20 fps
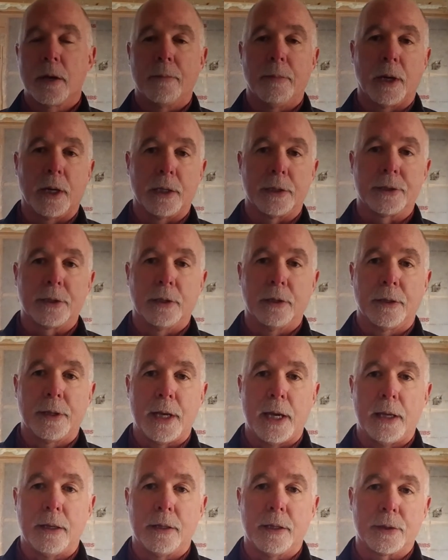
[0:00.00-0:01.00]
But until
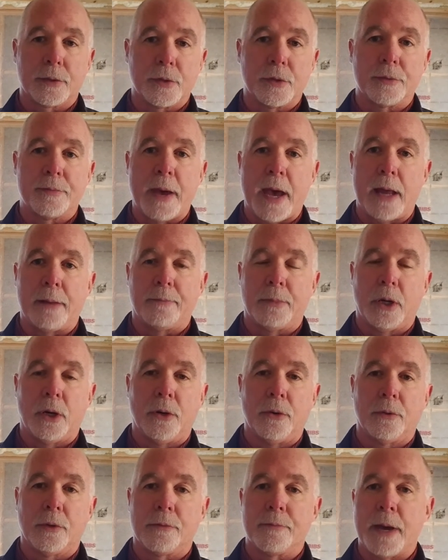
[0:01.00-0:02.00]
then, this is Matt
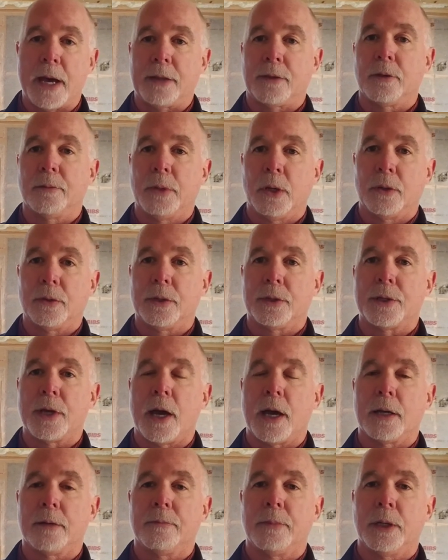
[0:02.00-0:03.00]
Bowe with Matthew Bowe
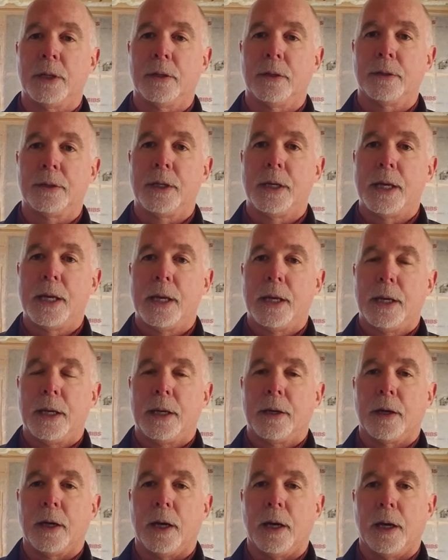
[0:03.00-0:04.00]
Design Build
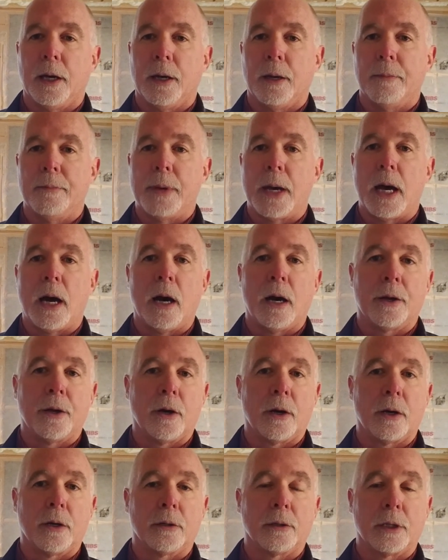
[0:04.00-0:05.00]
um, on
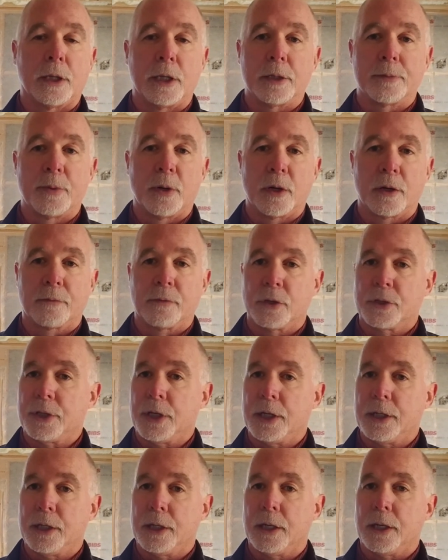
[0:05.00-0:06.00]
our Leesburg,
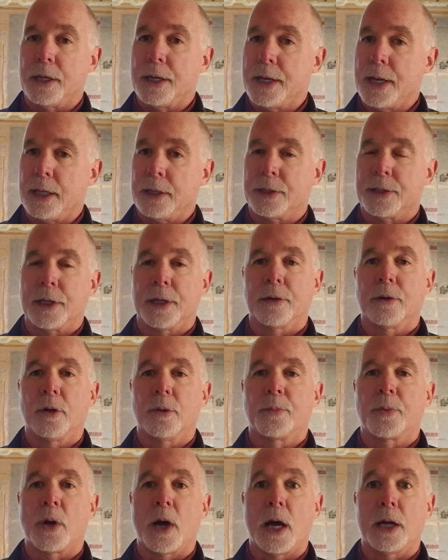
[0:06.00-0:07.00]
Virginia net zero
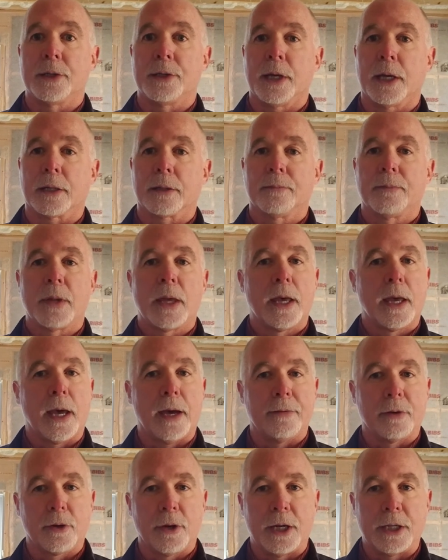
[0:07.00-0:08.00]
project.
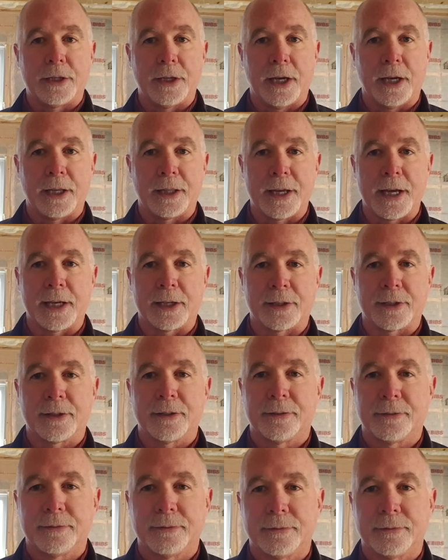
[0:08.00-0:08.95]
Have a great day. Thanks.